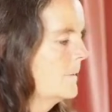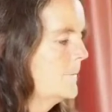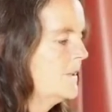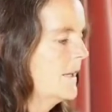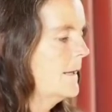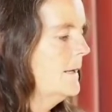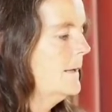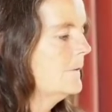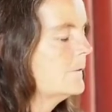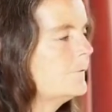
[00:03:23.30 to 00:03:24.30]

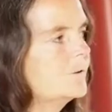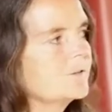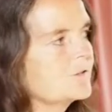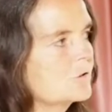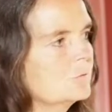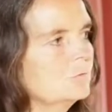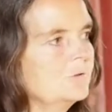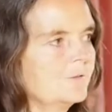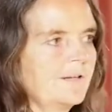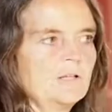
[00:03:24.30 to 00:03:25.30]
particularly in the forest
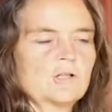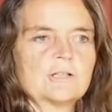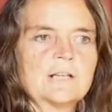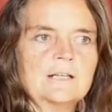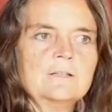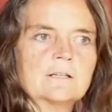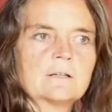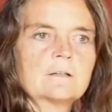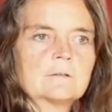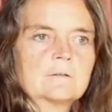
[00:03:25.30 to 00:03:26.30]
schools of ancient
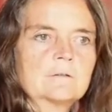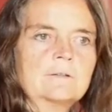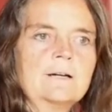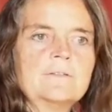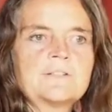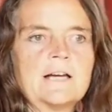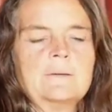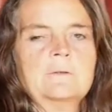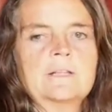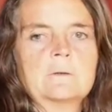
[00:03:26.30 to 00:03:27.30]
India, around the
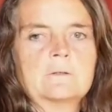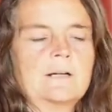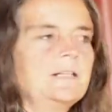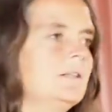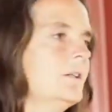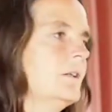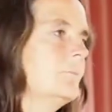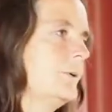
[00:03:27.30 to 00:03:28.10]
time that they were writing the